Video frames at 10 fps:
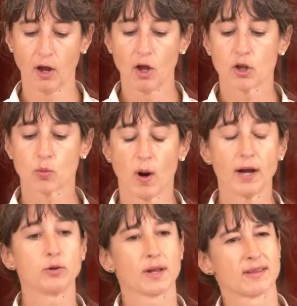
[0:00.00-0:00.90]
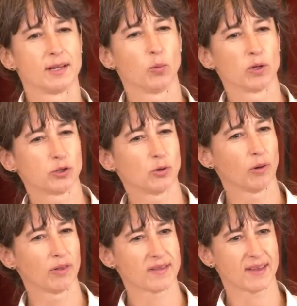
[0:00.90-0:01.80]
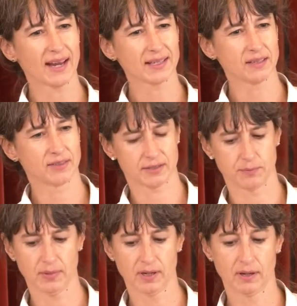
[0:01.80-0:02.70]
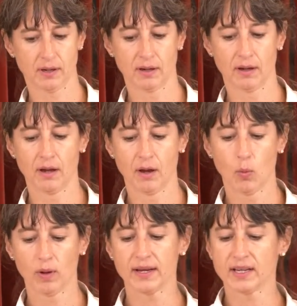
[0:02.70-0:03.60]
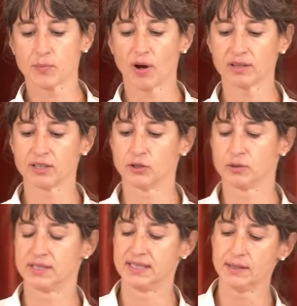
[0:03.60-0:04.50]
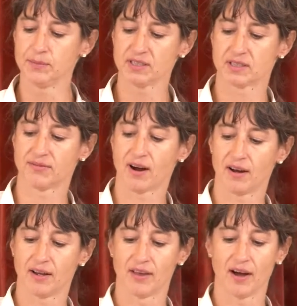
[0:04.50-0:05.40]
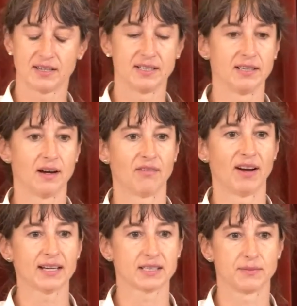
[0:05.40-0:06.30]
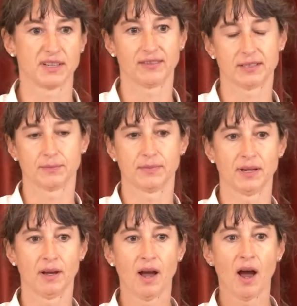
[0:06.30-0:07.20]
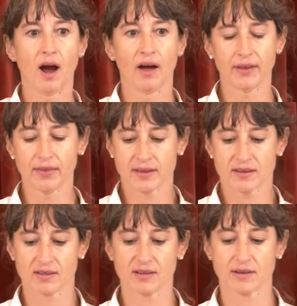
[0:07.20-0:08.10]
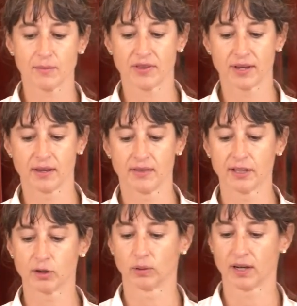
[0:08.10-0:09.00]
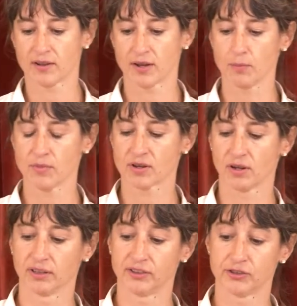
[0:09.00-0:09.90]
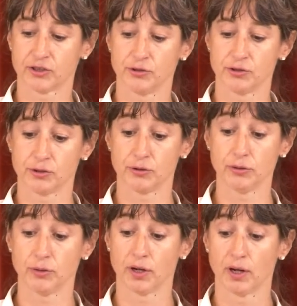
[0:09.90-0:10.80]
So why do I still want to call this activism? Well, it's partly to demystify the idea of activism. I think this is not something that only some scholars choose to do.